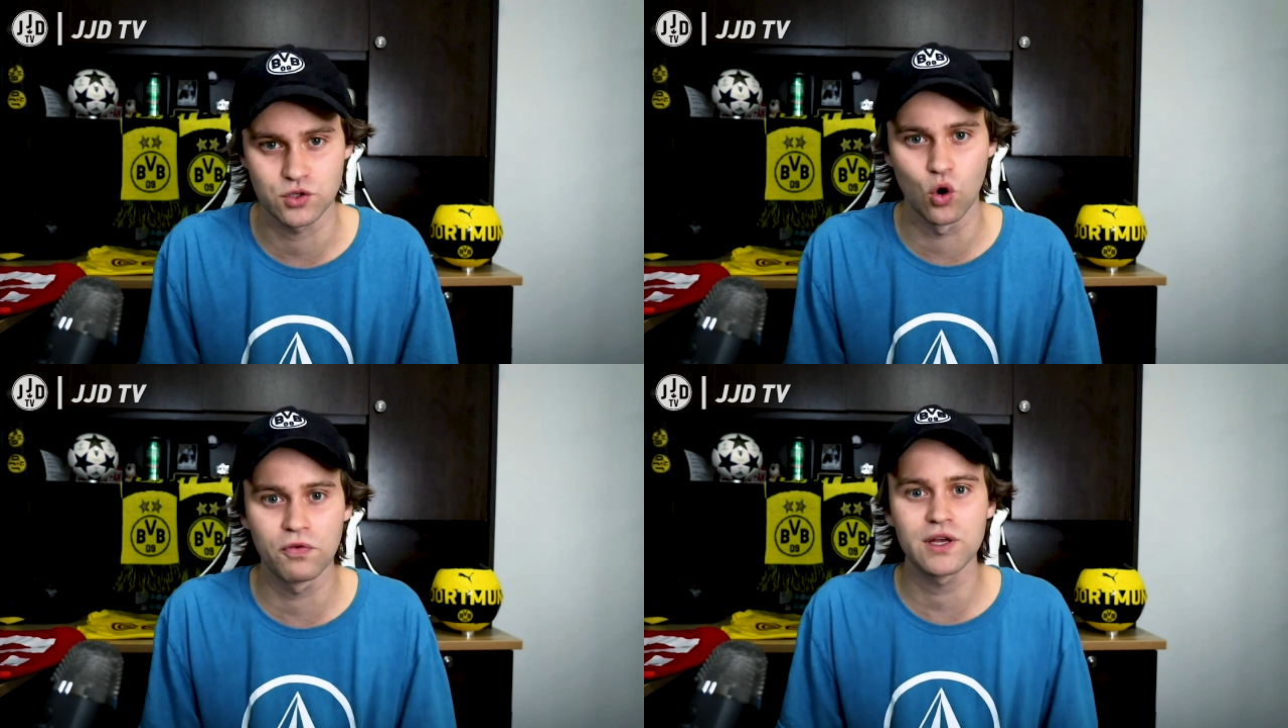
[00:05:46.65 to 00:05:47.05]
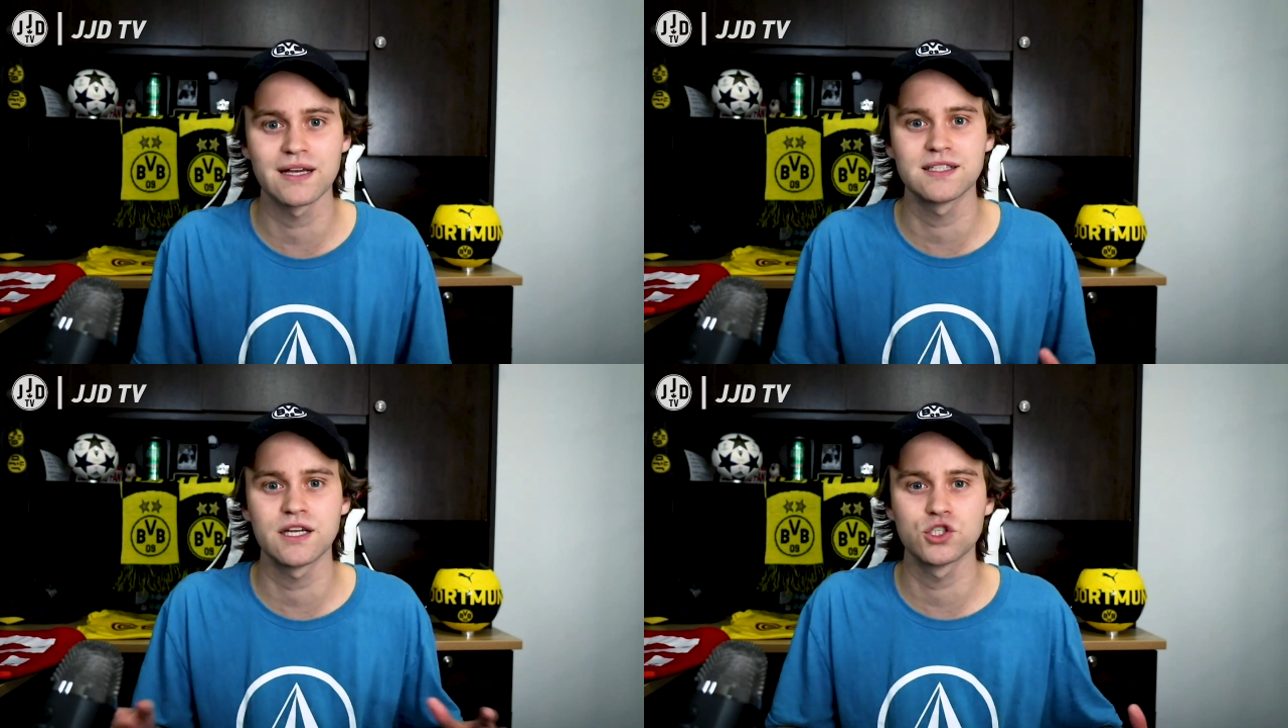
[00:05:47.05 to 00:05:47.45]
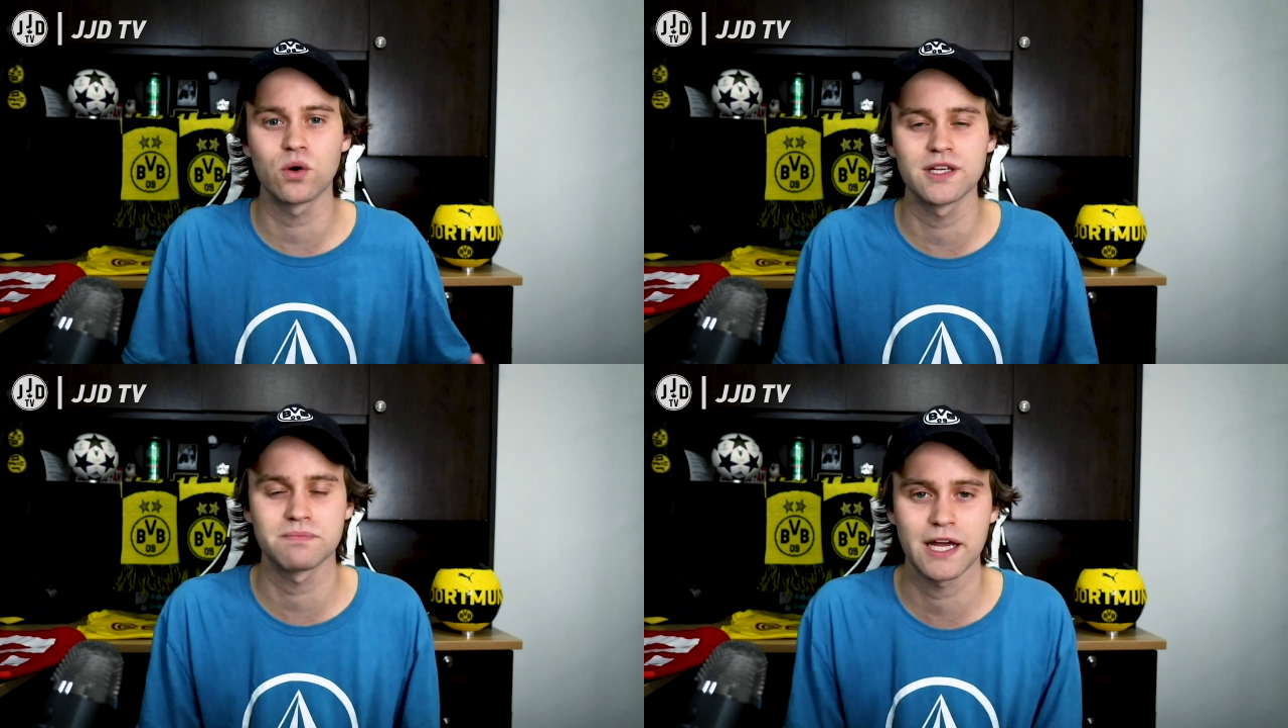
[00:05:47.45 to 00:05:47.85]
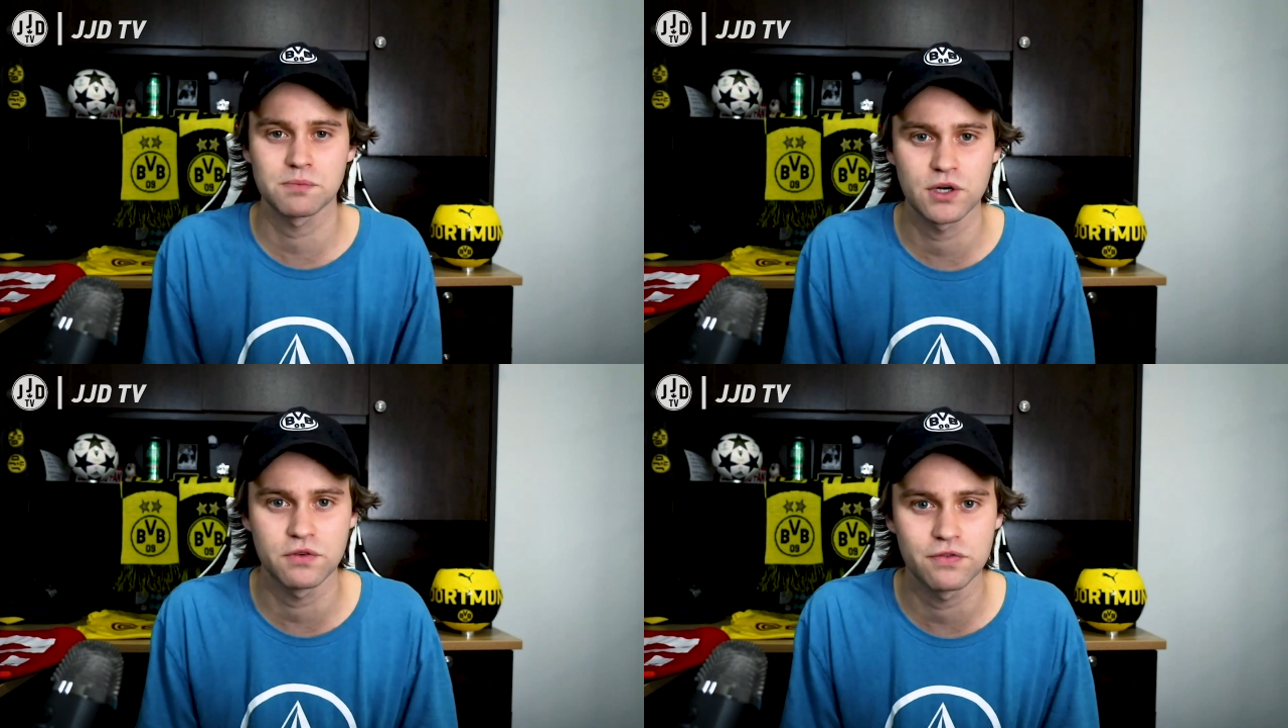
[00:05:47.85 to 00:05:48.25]
So hopefully you guys did enjoy this match
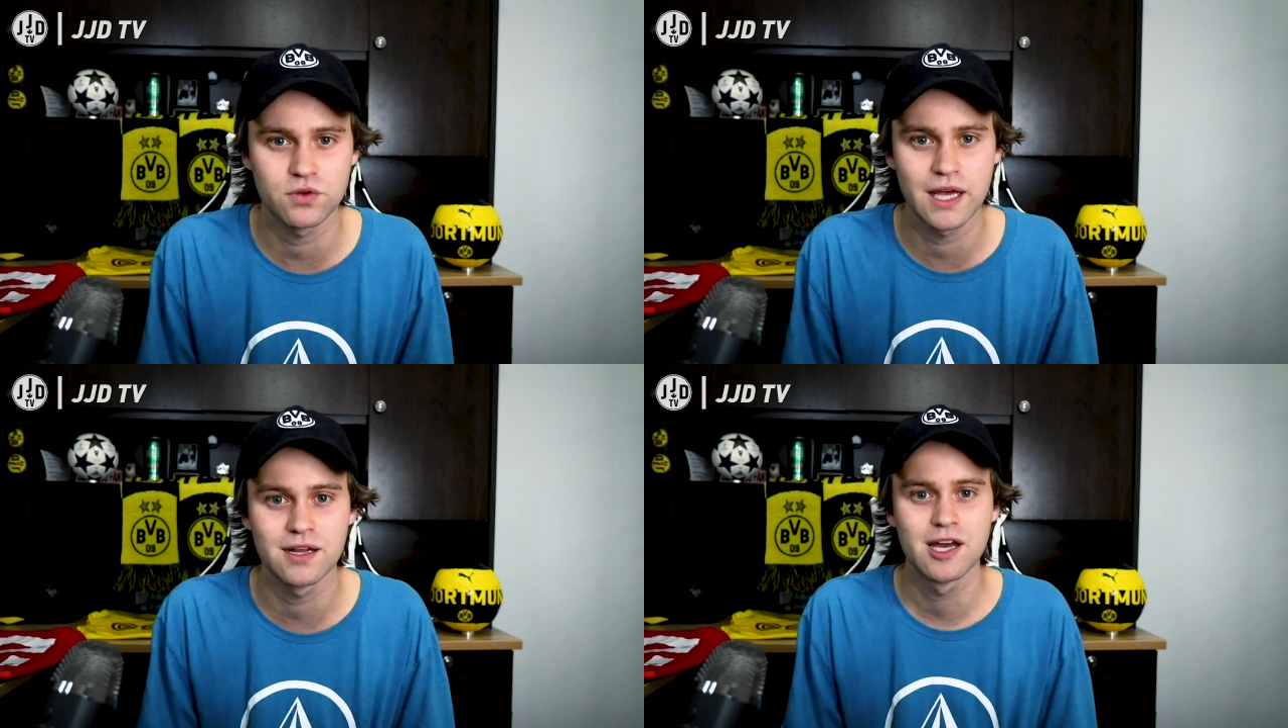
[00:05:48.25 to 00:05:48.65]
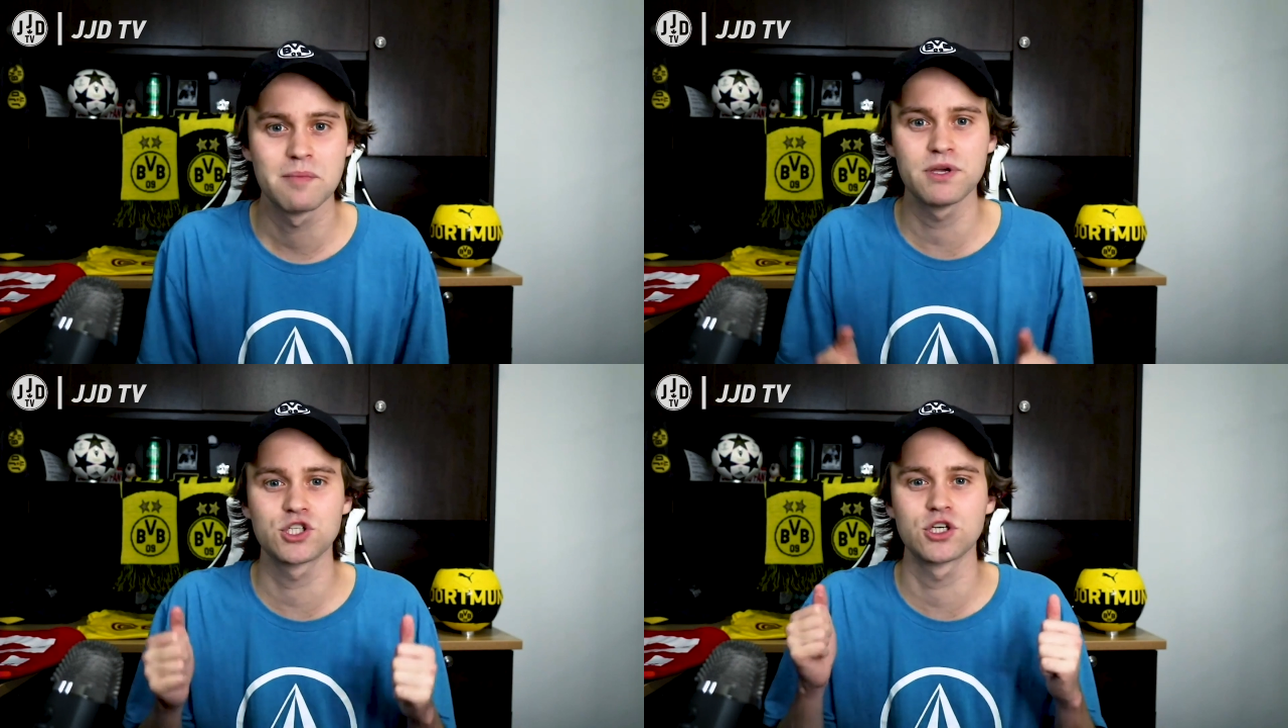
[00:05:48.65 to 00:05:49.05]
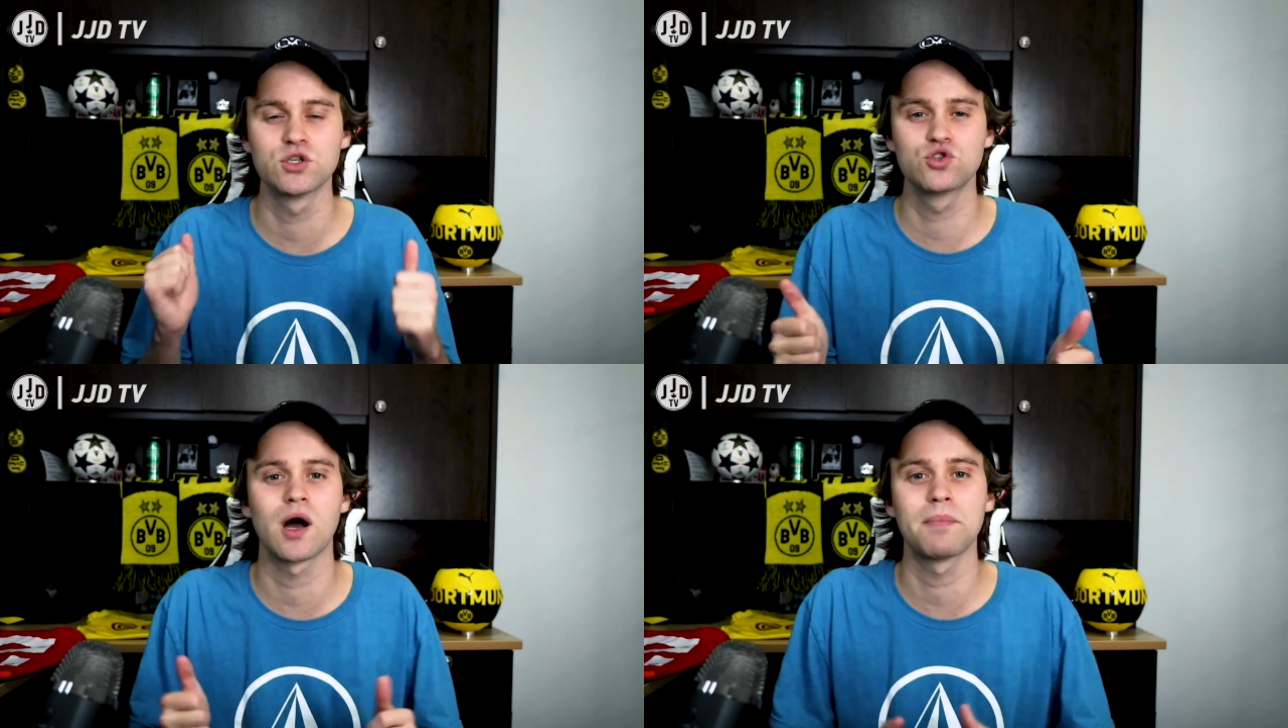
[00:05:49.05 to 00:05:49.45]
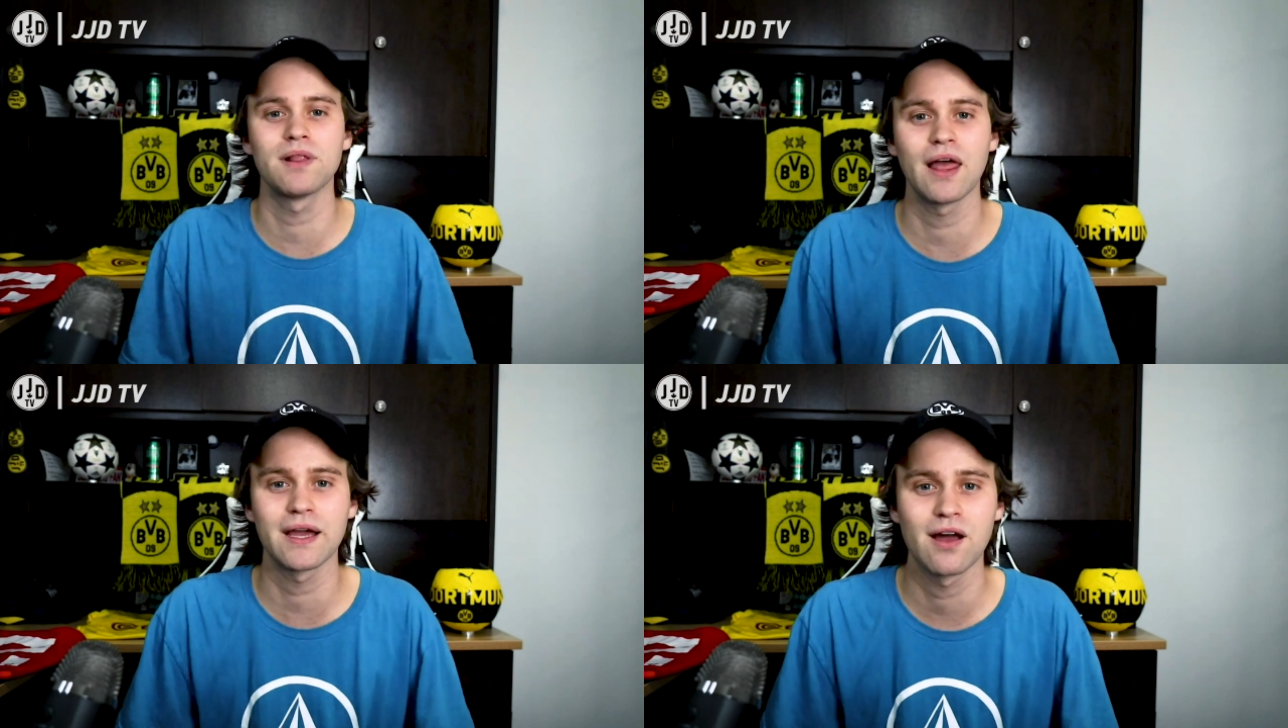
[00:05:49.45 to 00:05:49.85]
preview, and if you did, be sure to drop a
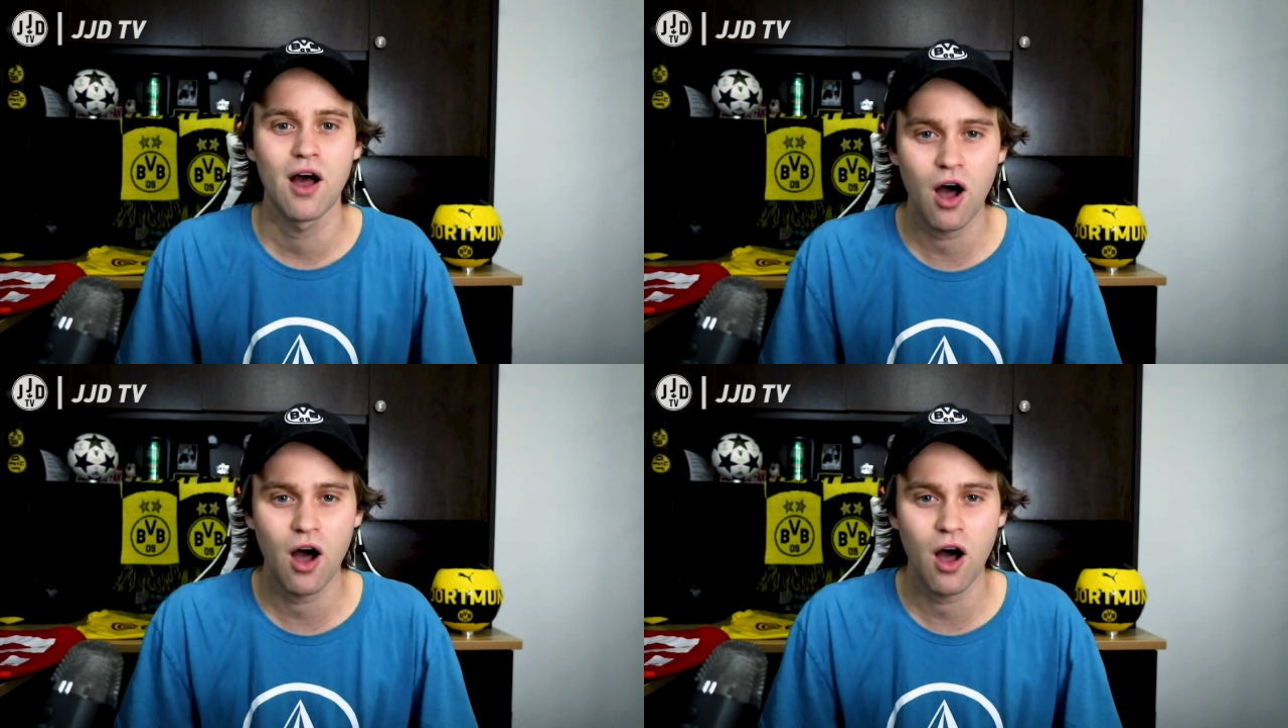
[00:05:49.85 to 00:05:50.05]
like